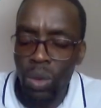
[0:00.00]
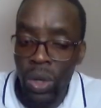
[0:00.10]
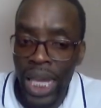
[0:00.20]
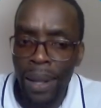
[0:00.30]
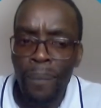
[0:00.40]

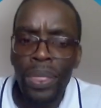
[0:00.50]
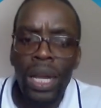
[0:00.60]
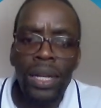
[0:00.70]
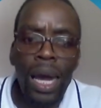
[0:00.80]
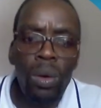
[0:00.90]
Okay,
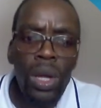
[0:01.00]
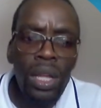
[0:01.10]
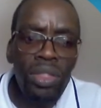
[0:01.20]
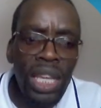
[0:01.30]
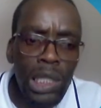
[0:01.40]
now
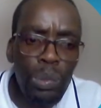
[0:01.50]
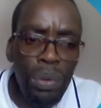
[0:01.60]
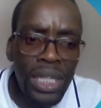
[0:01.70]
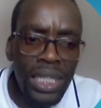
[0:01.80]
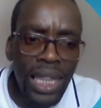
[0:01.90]
this
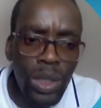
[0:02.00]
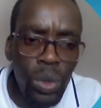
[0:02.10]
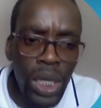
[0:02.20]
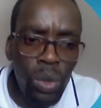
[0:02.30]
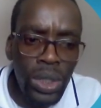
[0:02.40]
point that we
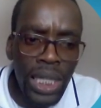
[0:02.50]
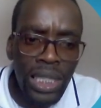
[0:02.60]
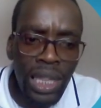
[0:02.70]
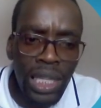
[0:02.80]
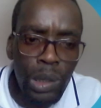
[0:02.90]
looked at,
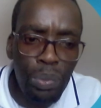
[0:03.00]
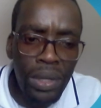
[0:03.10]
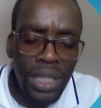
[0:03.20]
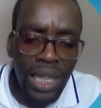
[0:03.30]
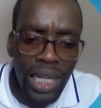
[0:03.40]
this
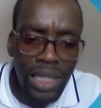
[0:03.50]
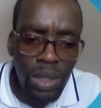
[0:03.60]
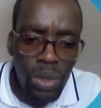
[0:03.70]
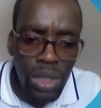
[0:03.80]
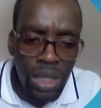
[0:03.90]
point that
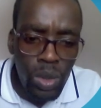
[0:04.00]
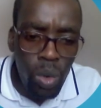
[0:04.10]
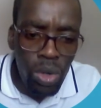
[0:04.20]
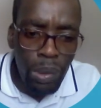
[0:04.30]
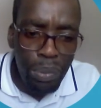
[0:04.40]
is
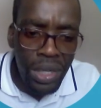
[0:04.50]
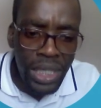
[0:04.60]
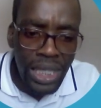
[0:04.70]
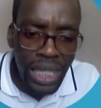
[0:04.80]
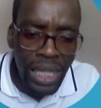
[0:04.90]
called
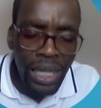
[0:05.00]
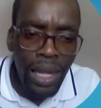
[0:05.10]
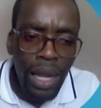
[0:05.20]
point E,